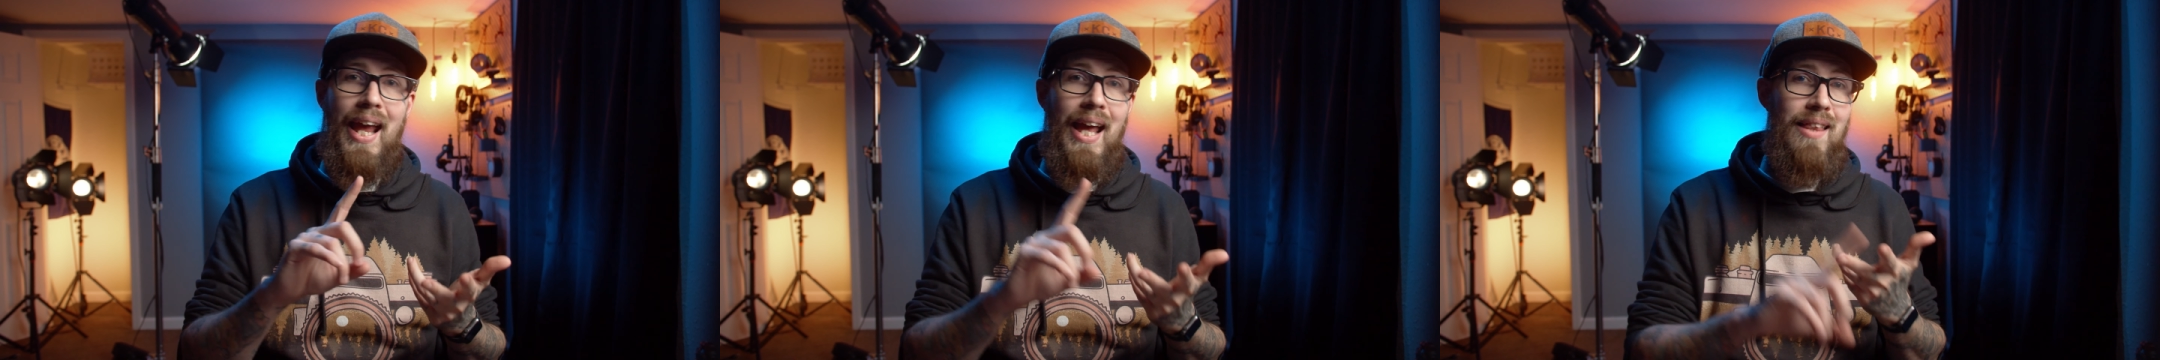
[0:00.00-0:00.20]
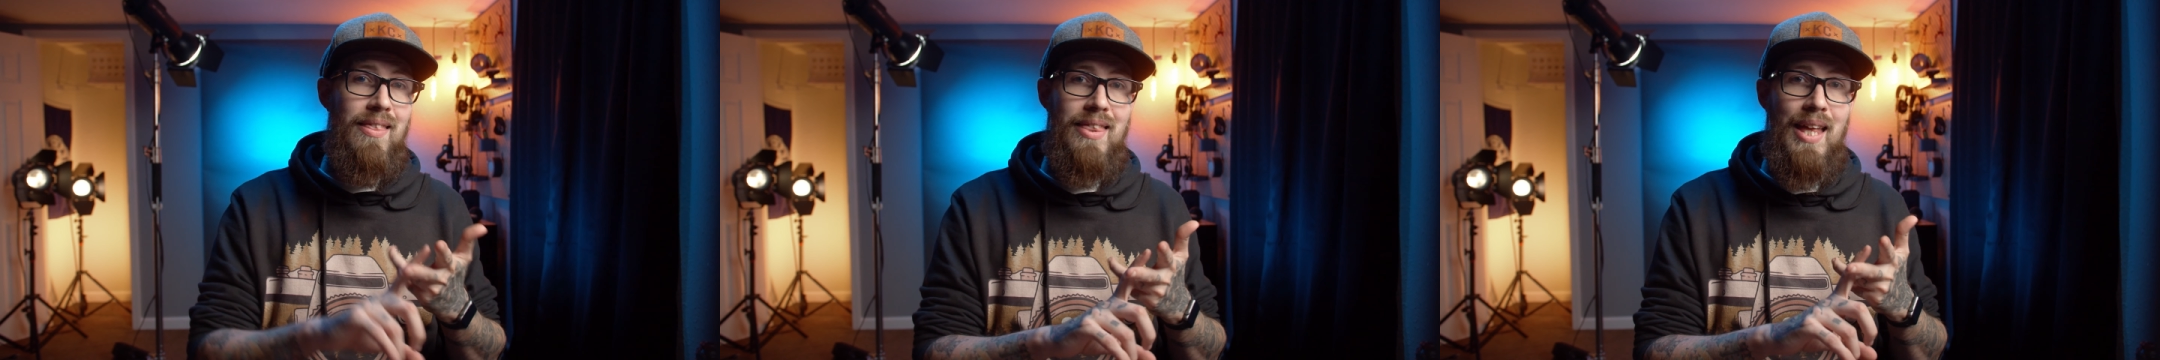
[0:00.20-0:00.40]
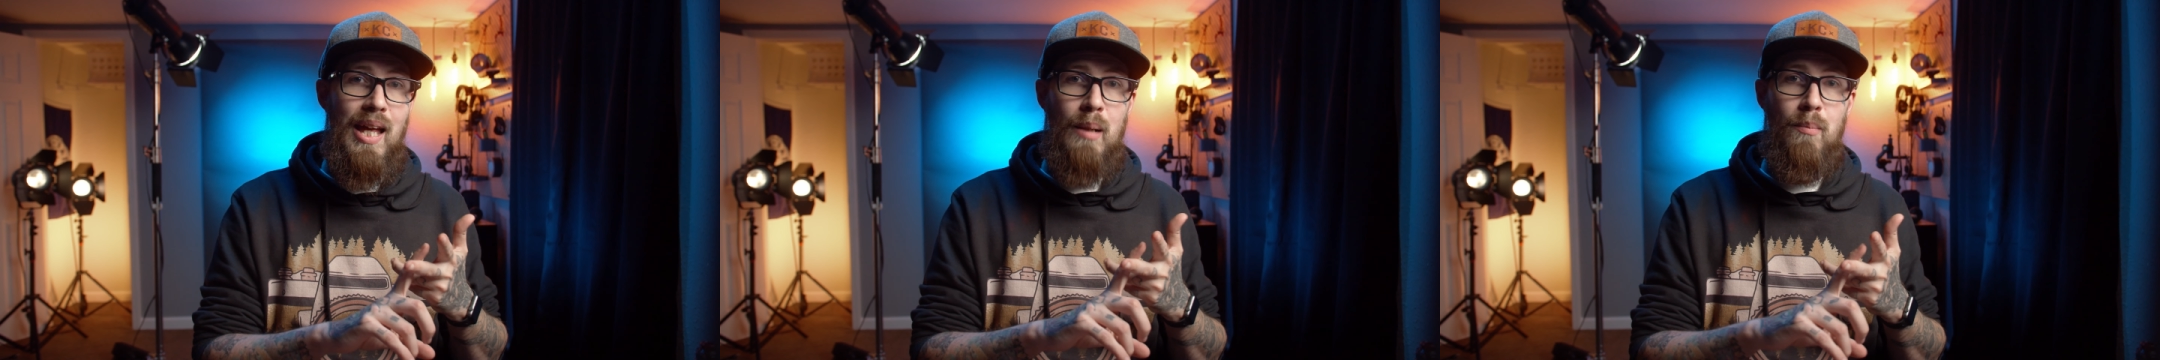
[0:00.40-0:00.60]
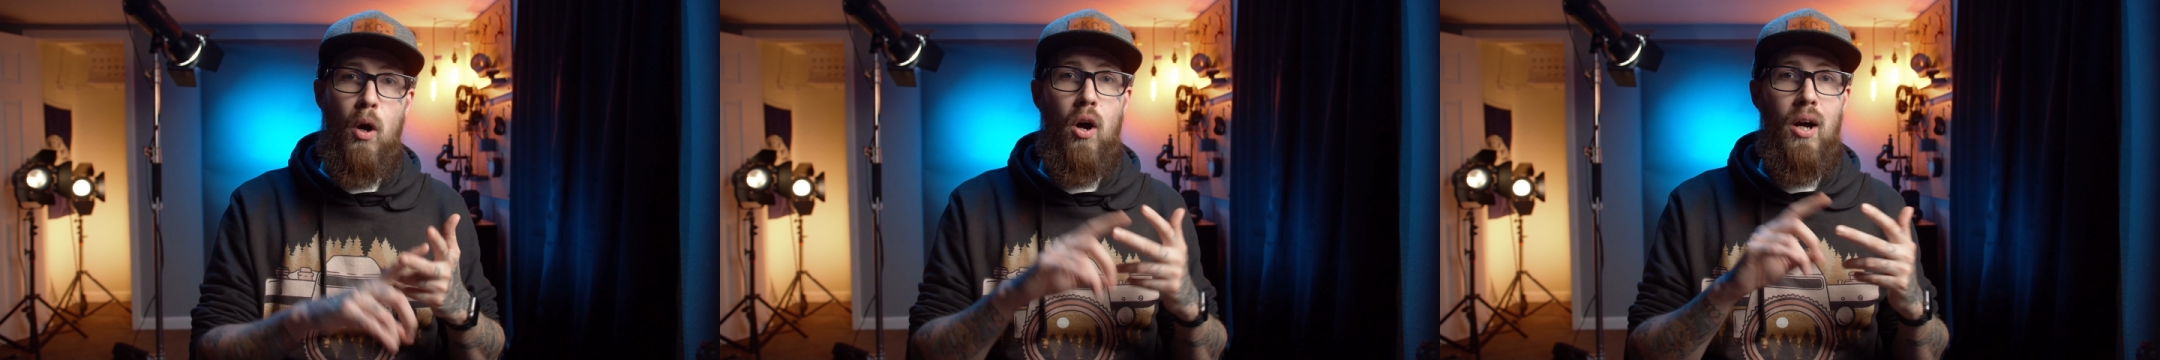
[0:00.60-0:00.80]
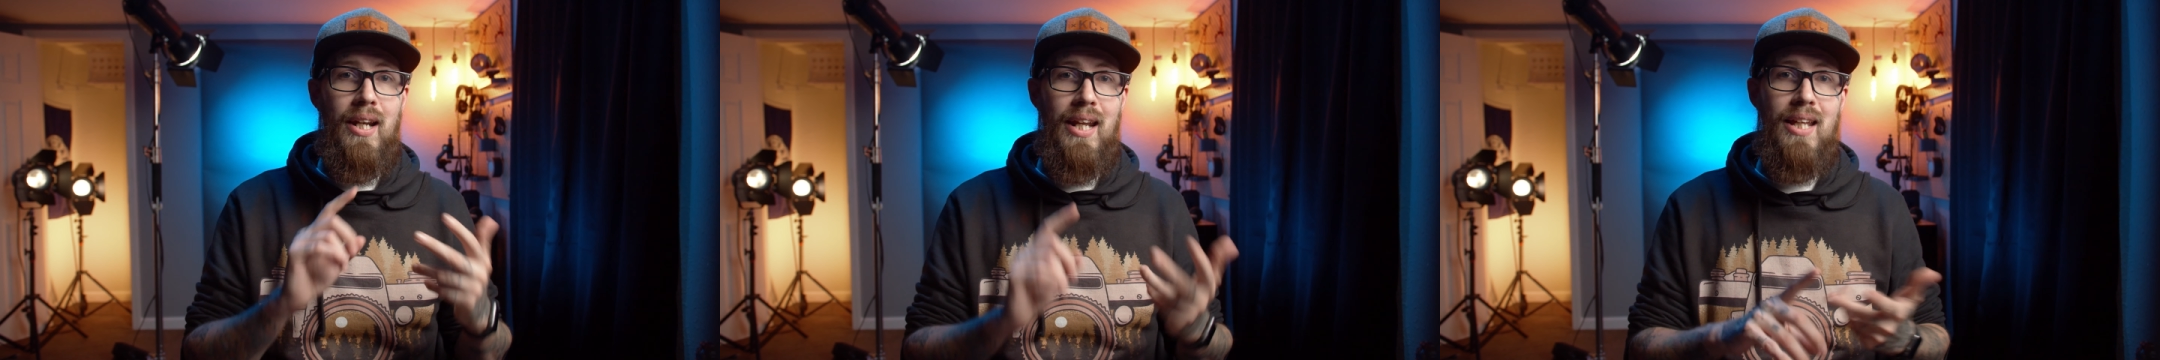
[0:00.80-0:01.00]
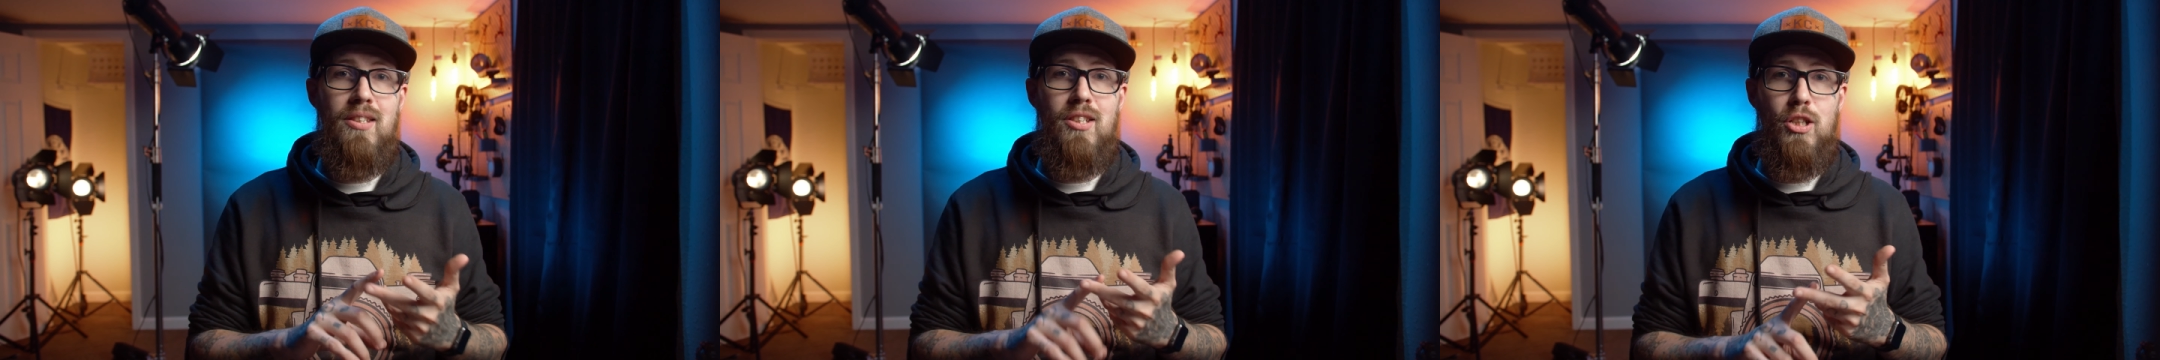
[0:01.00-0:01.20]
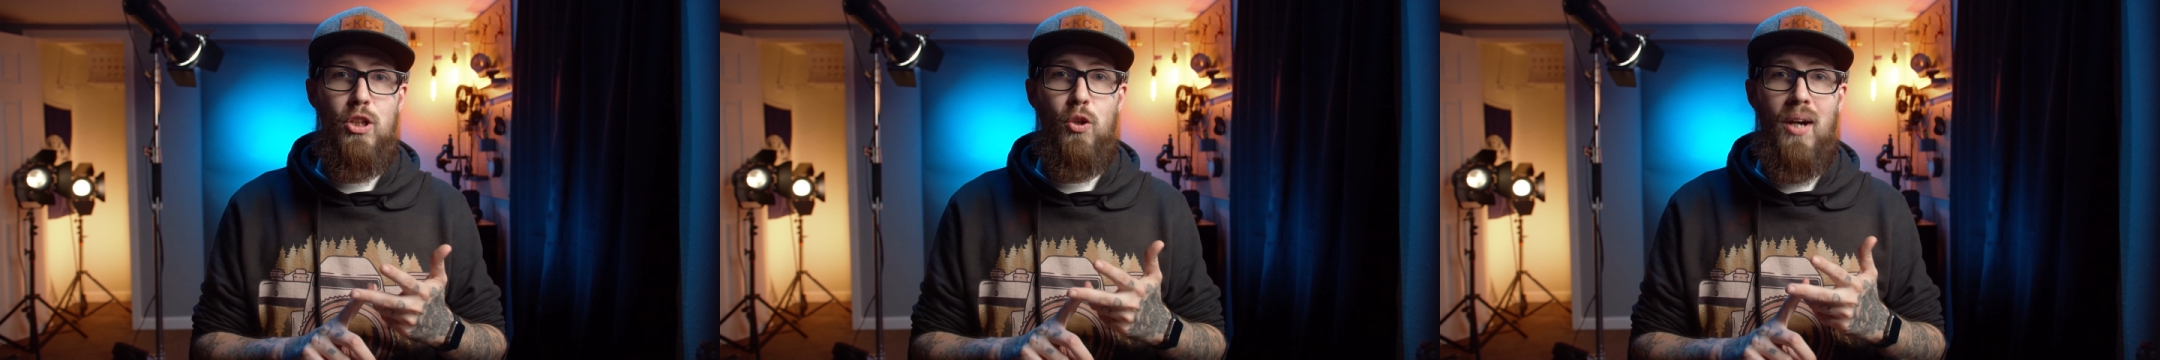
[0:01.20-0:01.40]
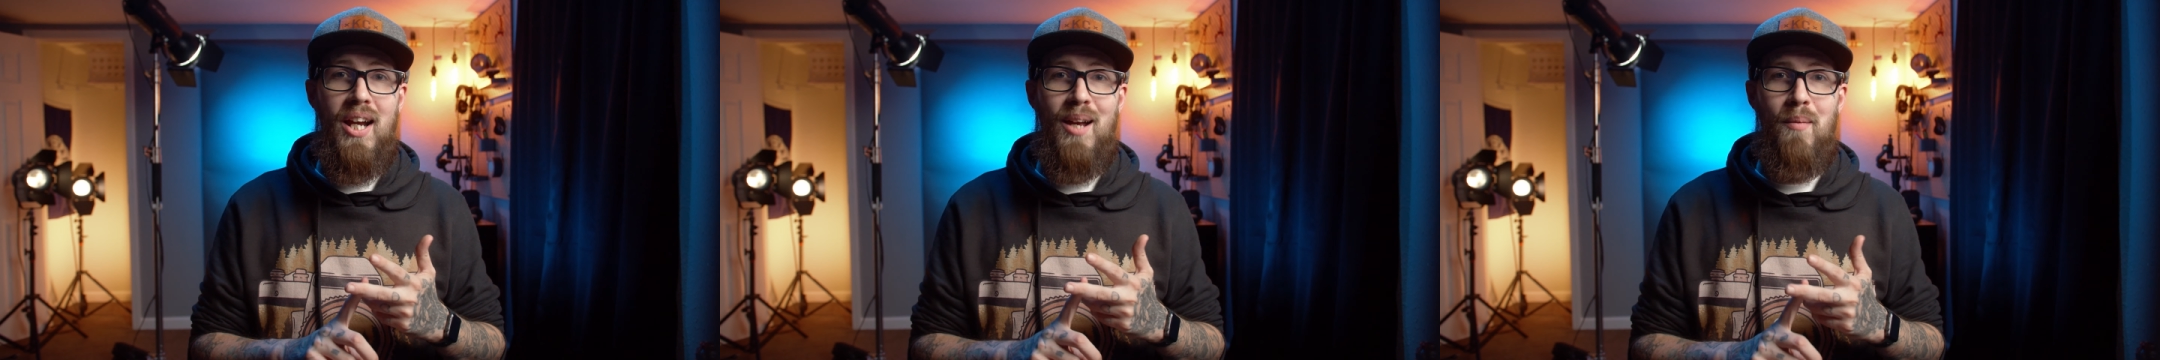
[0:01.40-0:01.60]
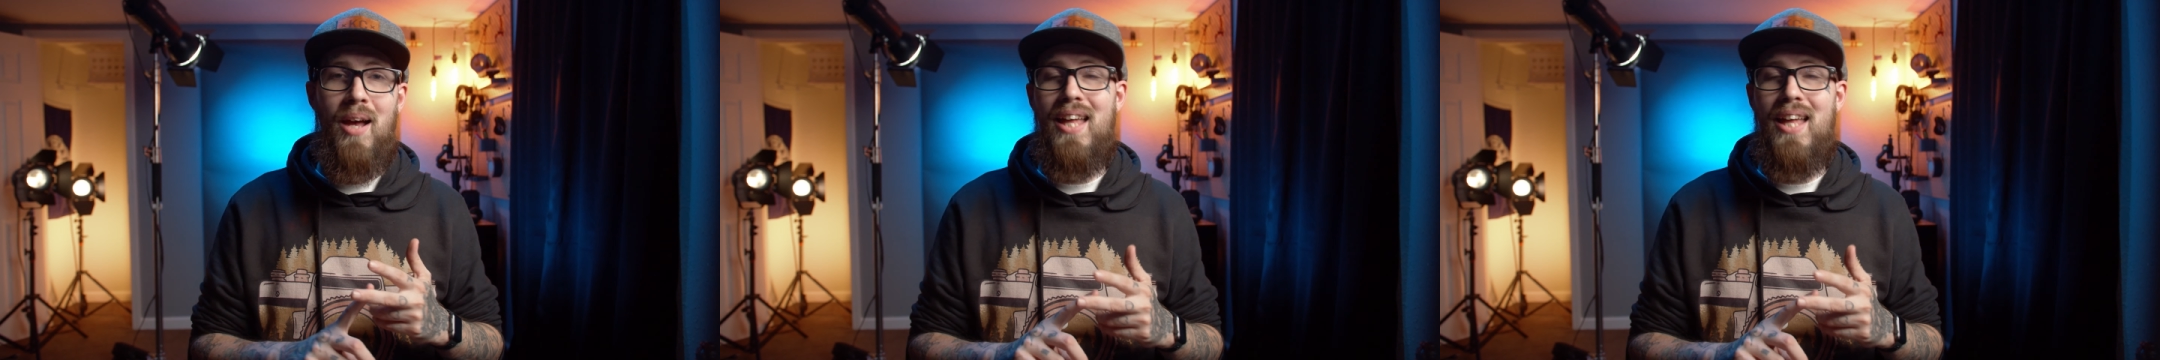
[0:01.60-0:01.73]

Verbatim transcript: and them on Instagram,